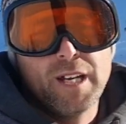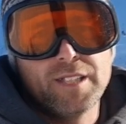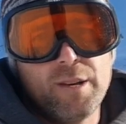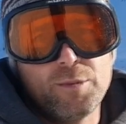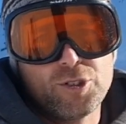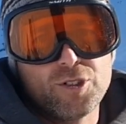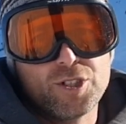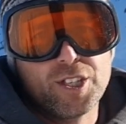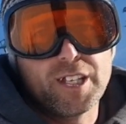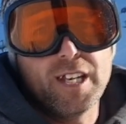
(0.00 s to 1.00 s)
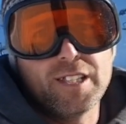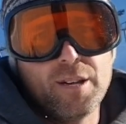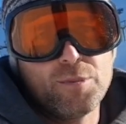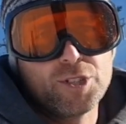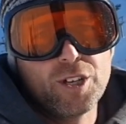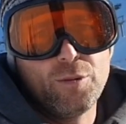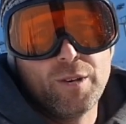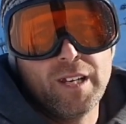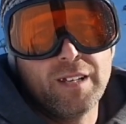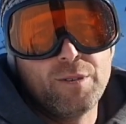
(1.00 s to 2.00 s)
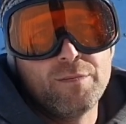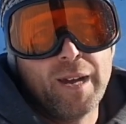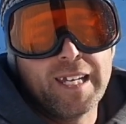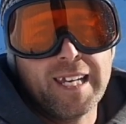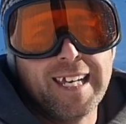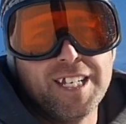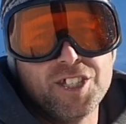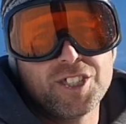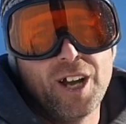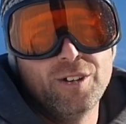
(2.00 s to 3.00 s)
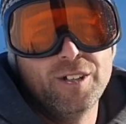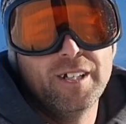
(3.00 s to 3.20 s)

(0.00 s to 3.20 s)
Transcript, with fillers: temperature is the key temperature when, when making any snow,